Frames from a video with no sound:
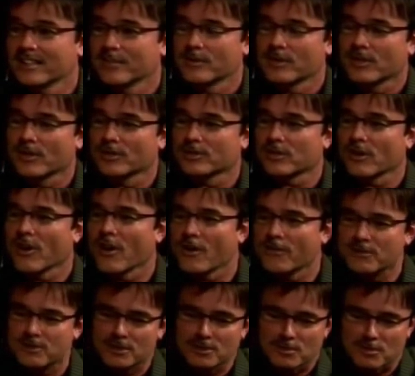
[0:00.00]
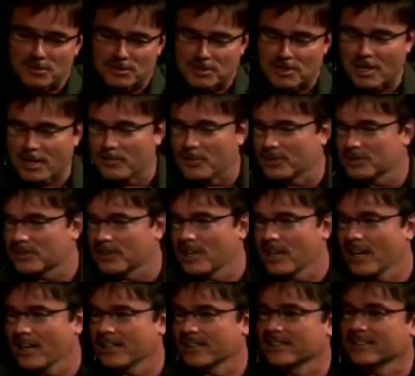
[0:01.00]
Because our offices were side by
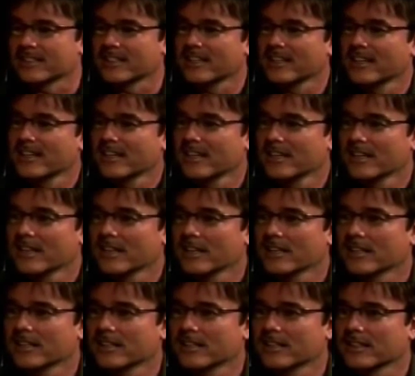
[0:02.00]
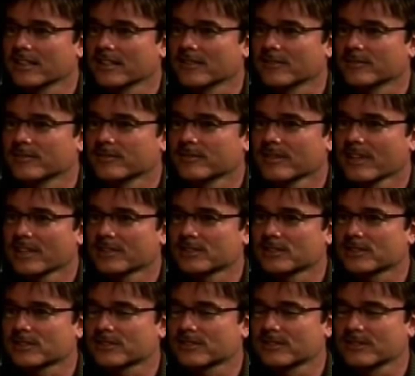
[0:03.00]
side, and I
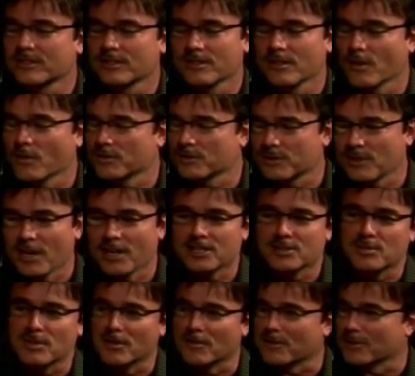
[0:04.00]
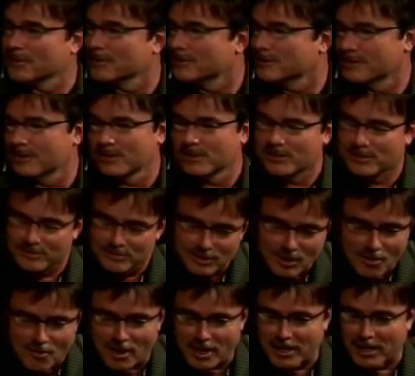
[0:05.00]
just, you know, it was nice to be able to just
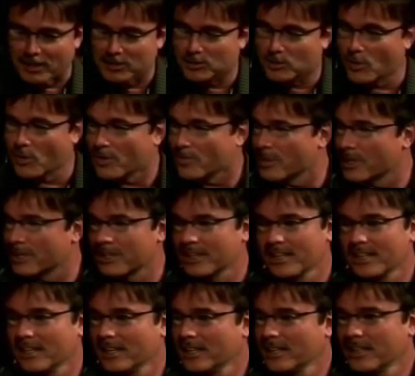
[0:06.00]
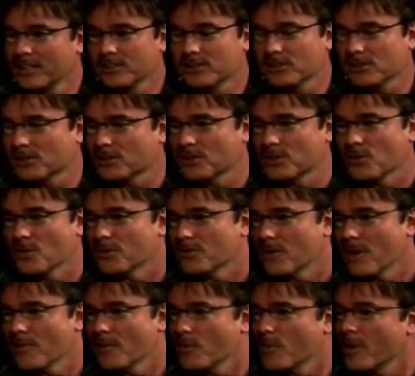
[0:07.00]
go right next door, but it's just a short
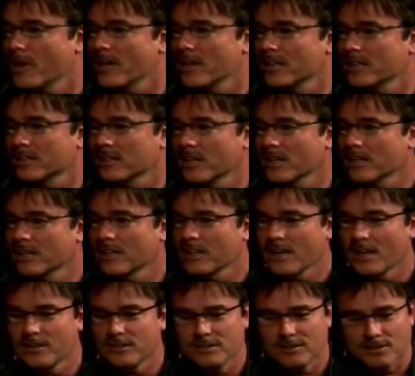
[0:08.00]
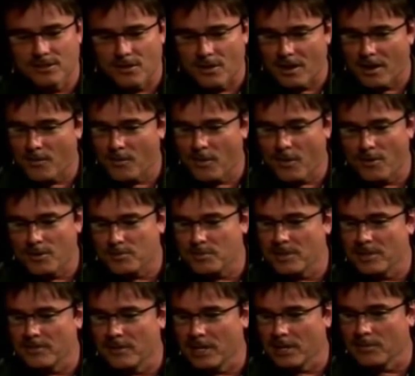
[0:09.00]
drive away, and you know, I will always
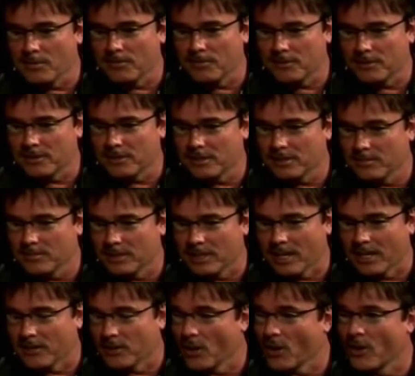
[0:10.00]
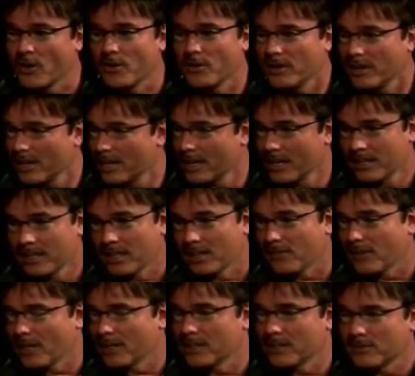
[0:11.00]
be available for him, and I know that
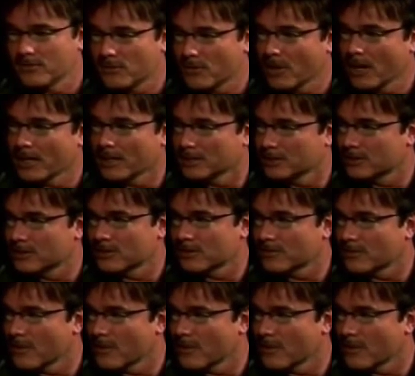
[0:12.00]
if I need Frank, it's just a